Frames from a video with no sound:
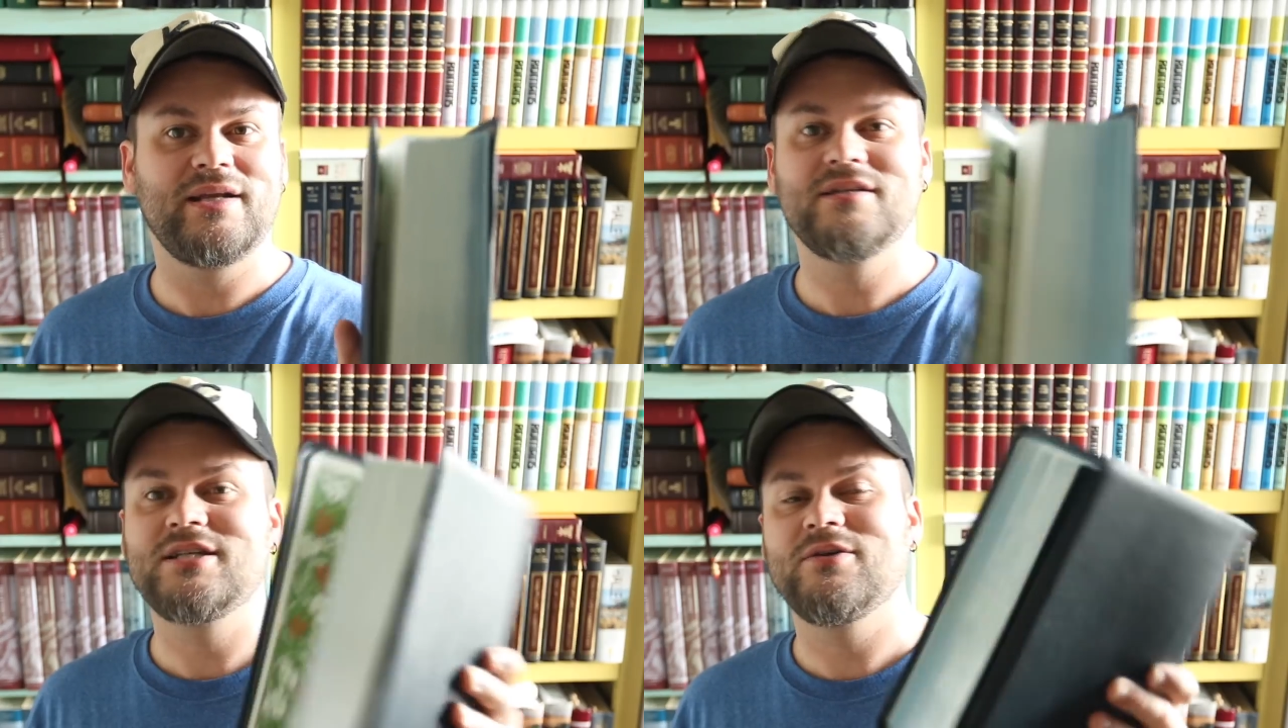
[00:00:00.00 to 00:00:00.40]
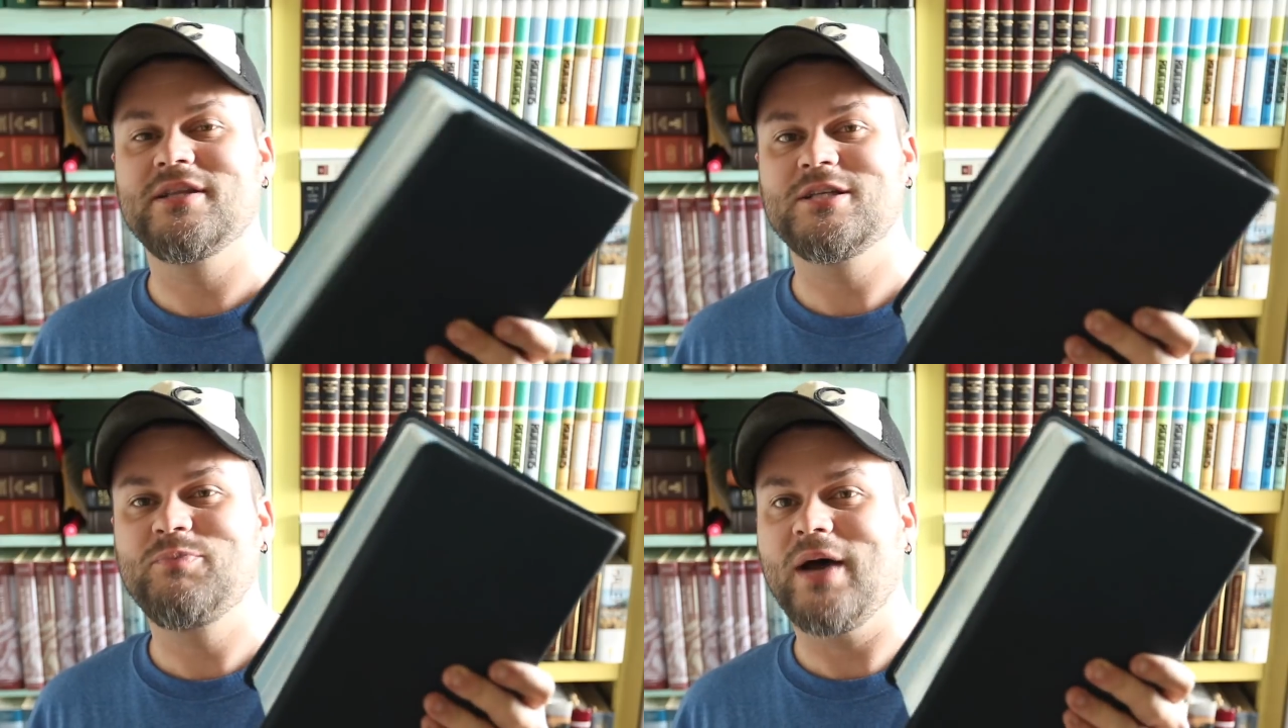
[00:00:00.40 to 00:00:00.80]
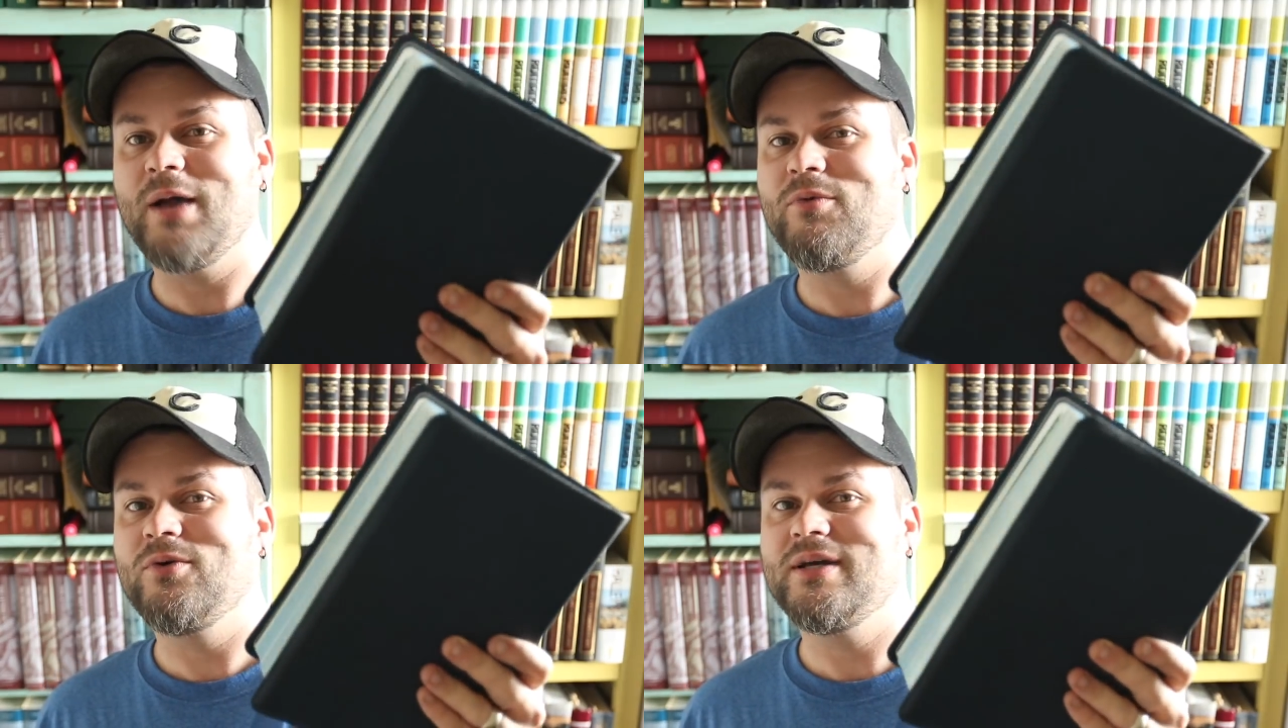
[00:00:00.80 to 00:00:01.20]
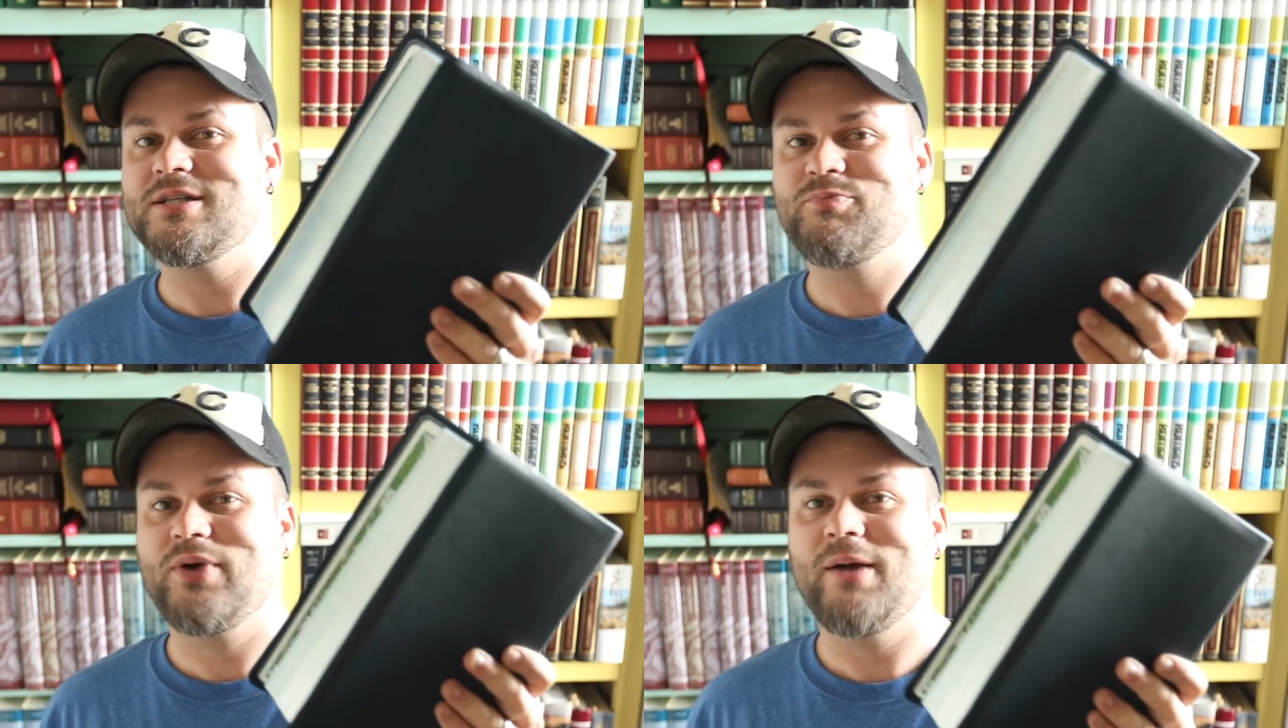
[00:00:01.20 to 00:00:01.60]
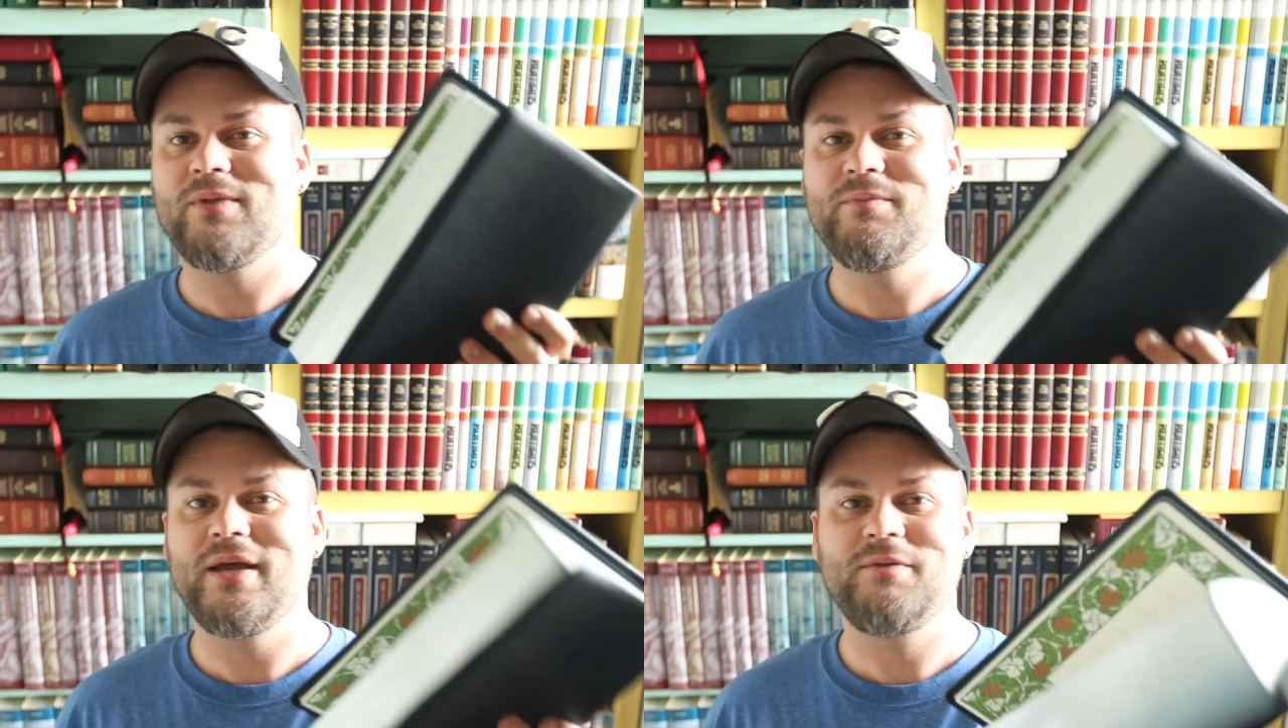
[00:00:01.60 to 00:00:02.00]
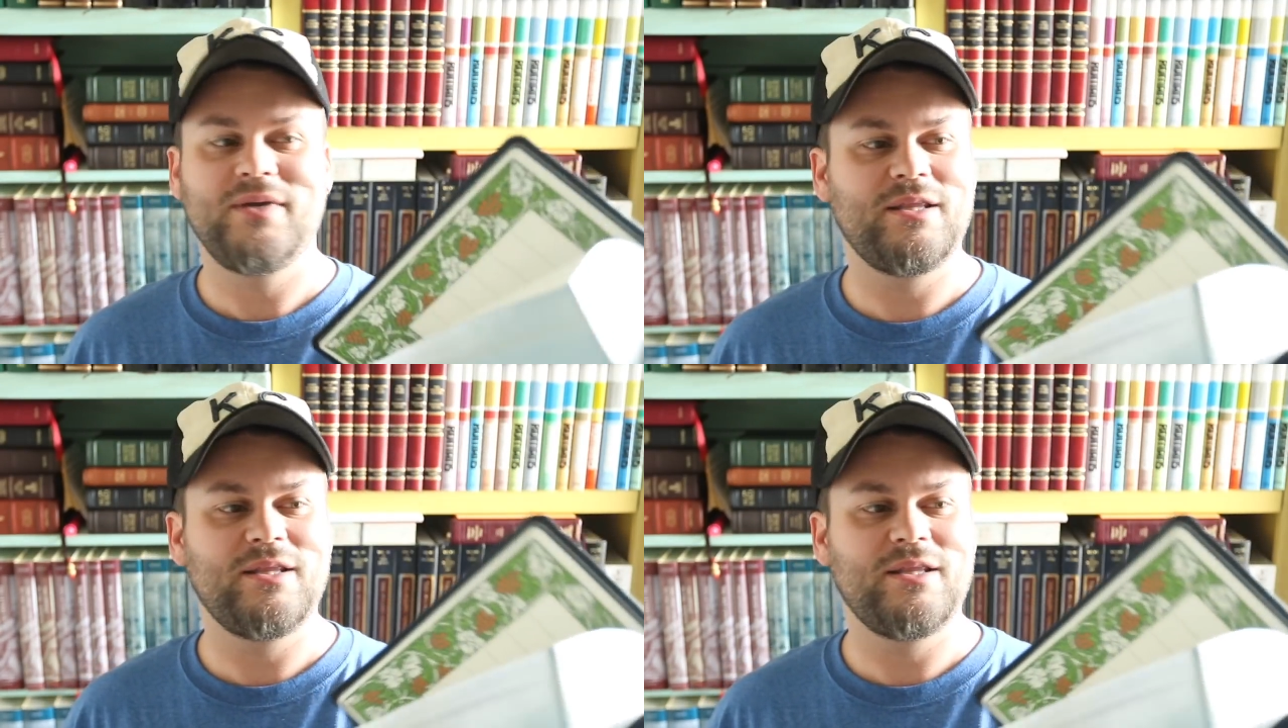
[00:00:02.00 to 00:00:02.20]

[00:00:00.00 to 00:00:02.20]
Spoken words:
And so this Bible has probably made me